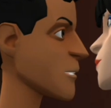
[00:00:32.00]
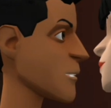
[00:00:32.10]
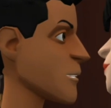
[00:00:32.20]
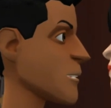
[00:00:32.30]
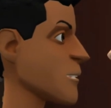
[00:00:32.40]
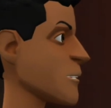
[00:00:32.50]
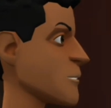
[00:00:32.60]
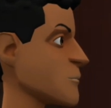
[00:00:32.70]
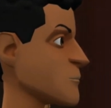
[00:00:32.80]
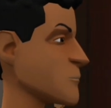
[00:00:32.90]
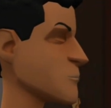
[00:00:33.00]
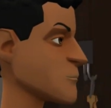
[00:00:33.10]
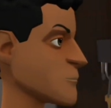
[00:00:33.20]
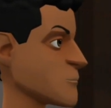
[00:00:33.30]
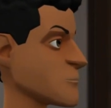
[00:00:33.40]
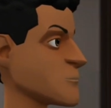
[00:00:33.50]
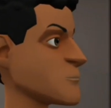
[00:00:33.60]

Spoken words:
Nobody speaks.